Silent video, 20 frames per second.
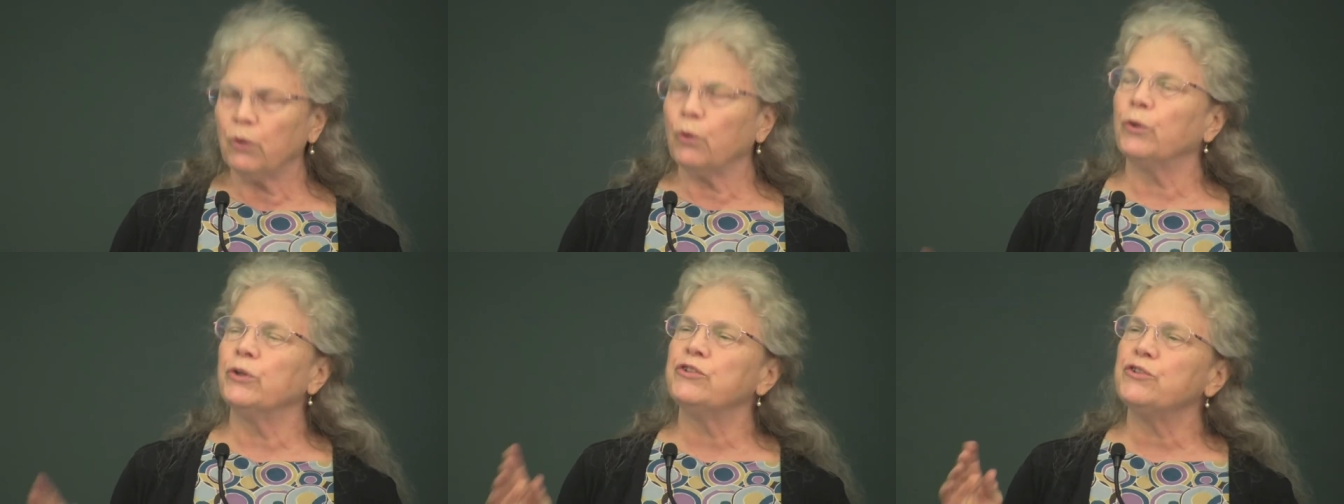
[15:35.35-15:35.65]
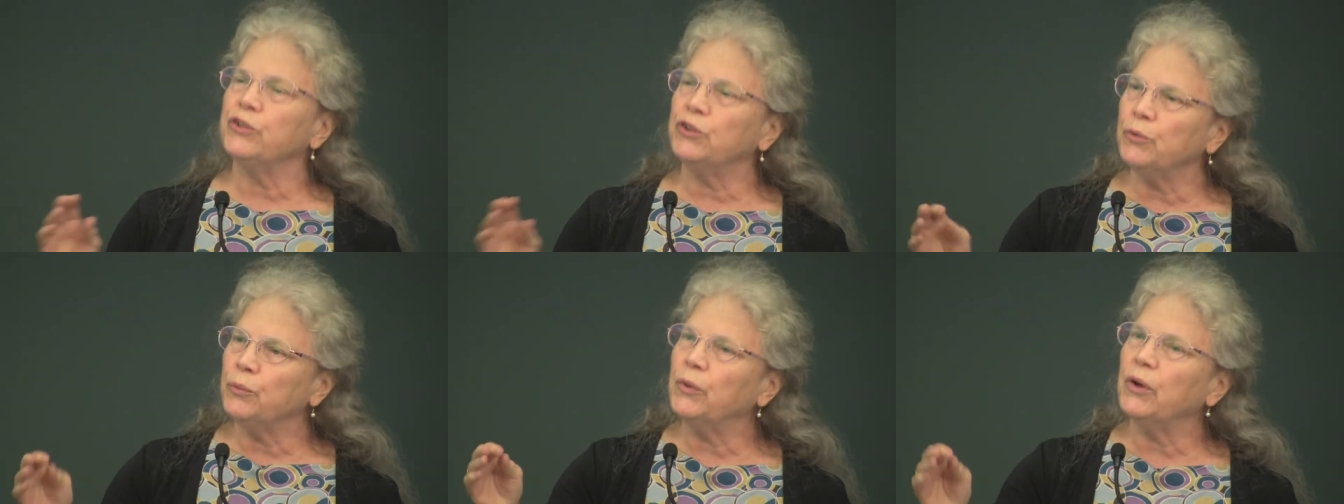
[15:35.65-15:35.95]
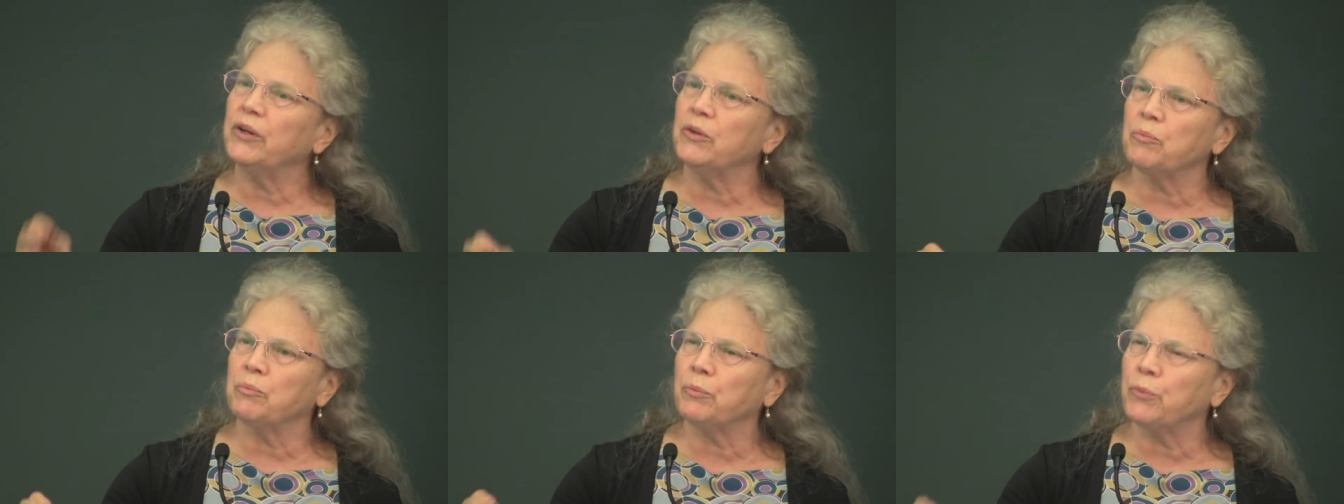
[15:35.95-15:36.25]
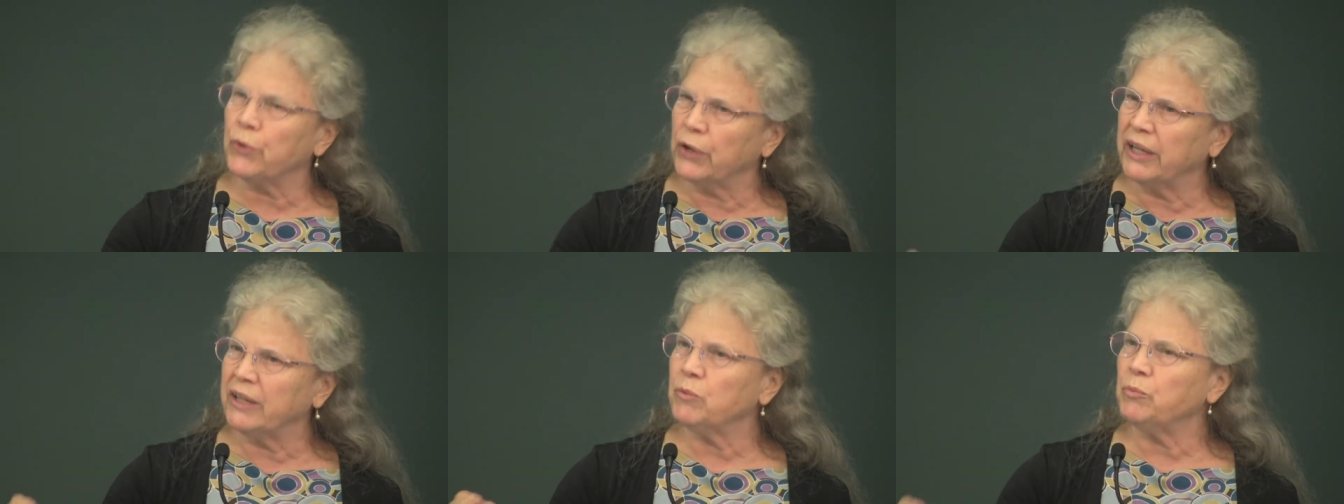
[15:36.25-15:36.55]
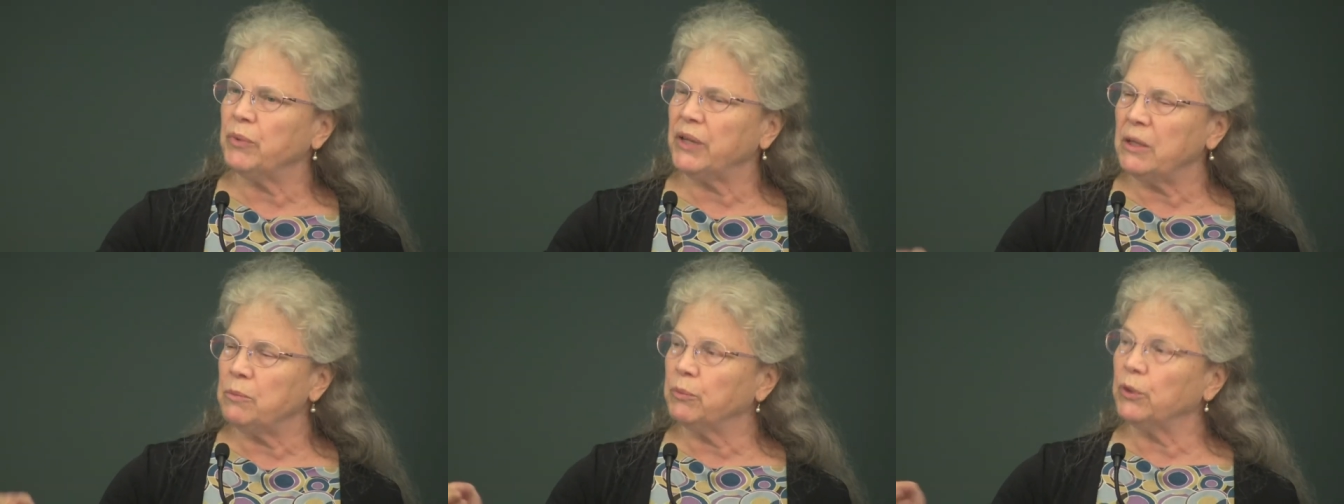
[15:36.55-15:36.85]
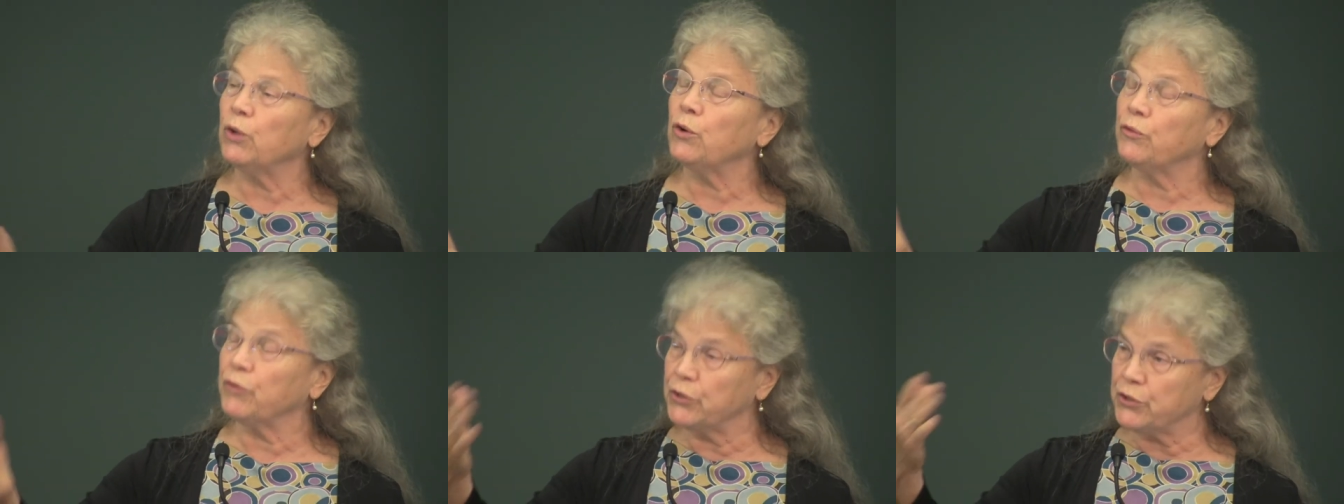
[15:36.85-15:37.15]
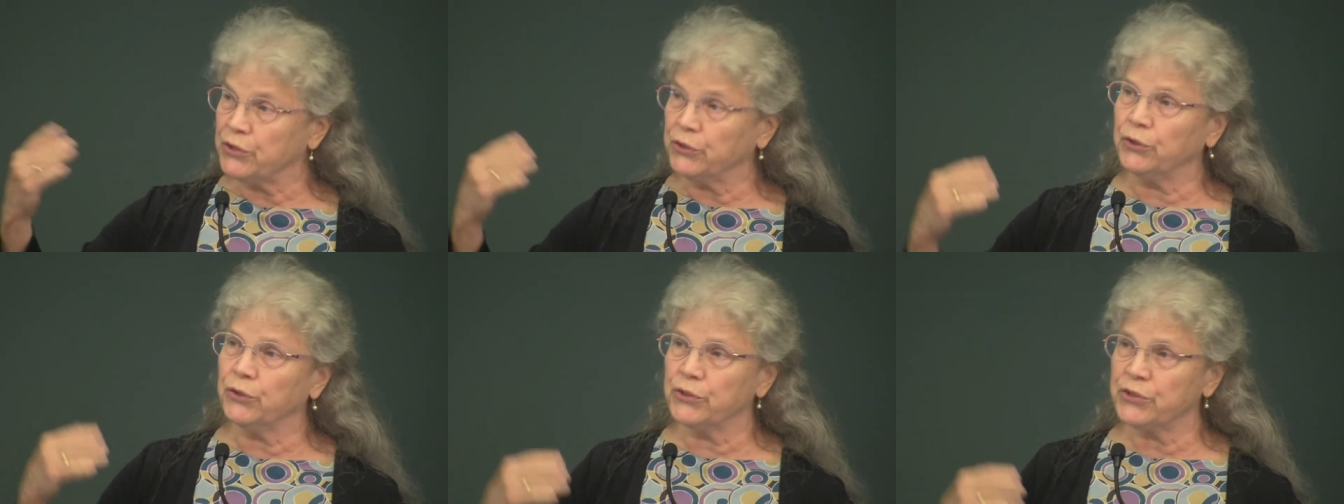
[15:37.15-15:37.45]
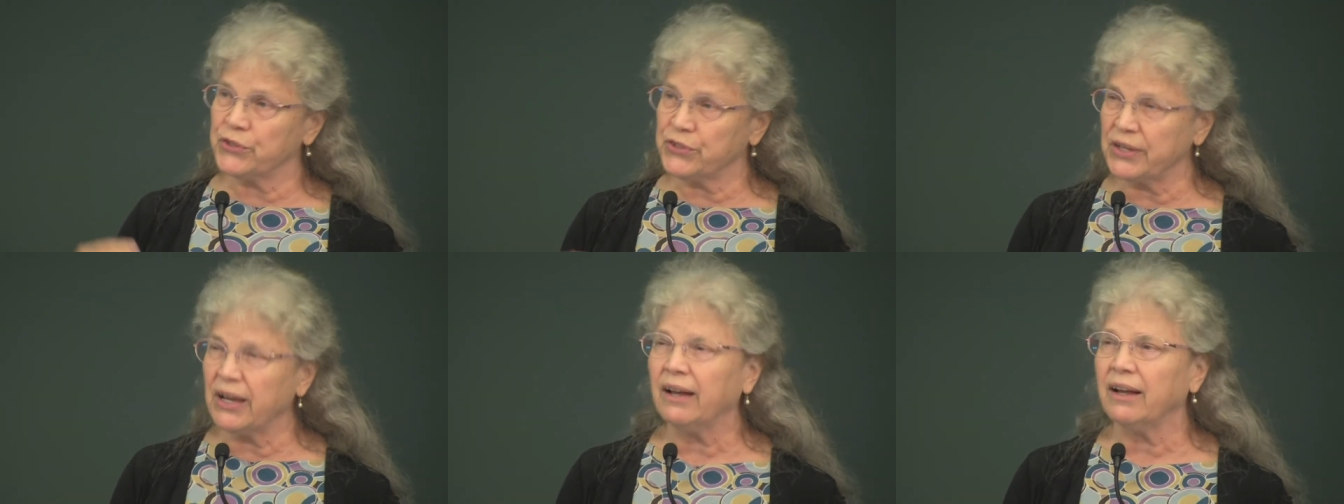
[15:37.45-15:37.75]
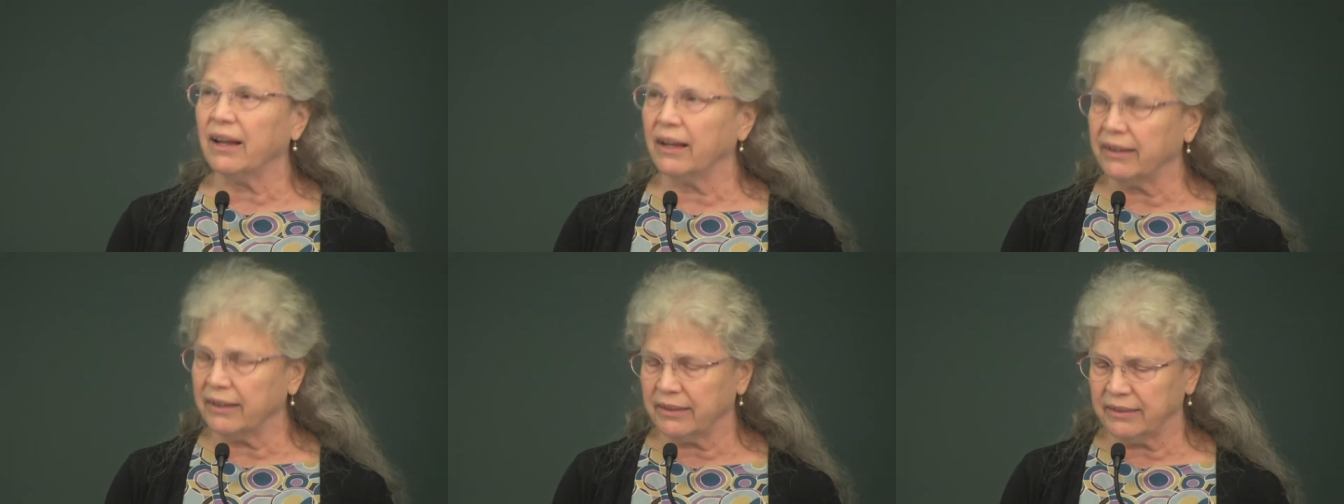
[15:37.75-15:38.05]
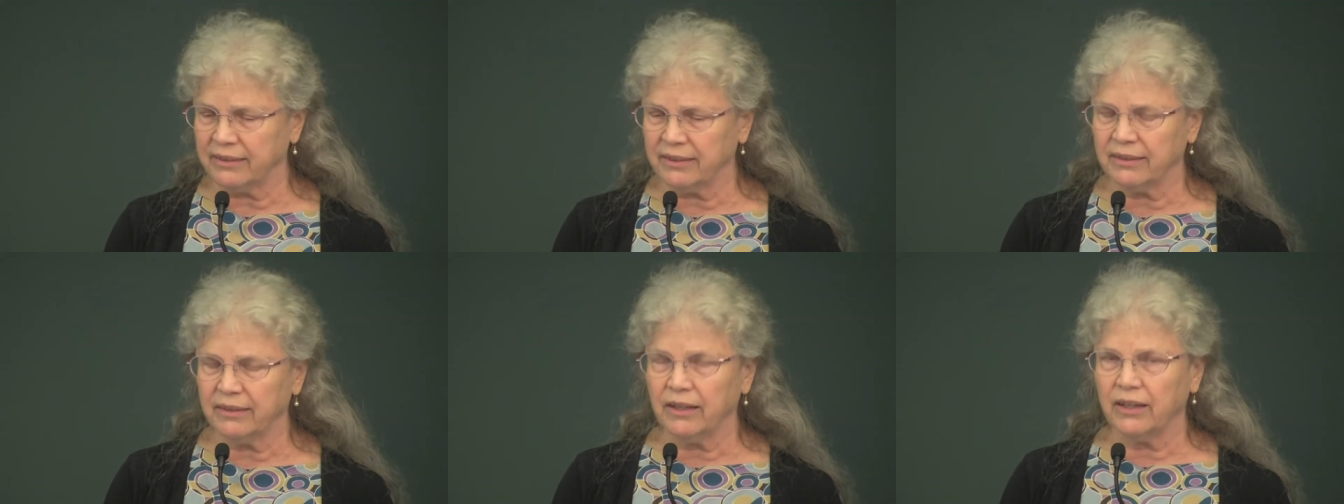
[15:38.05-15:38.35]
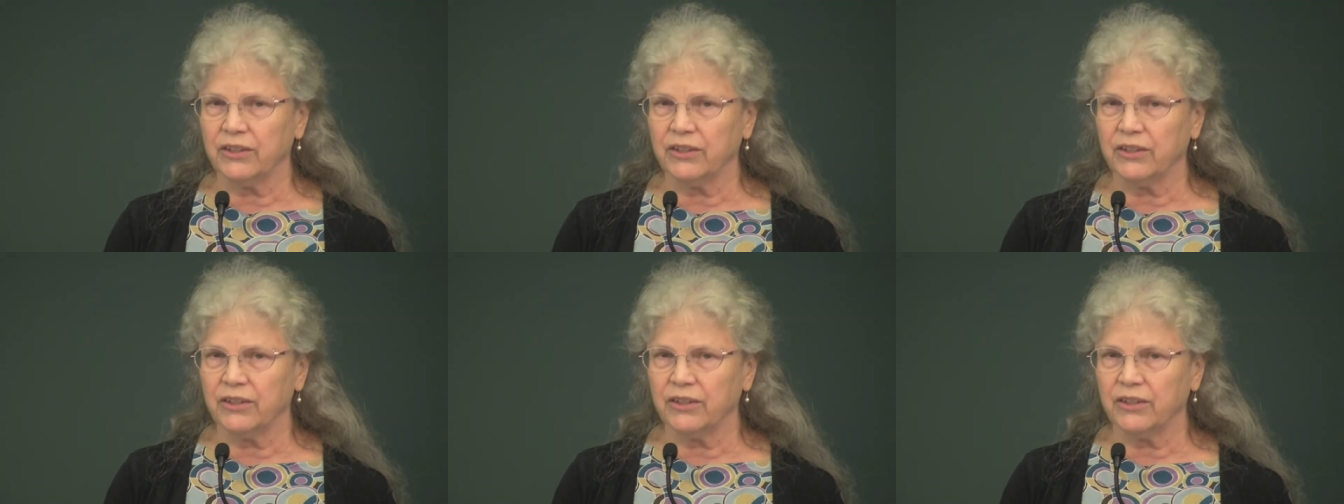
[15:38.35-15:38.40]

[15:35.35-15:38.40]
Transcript: Or do you want to bring people over to your side?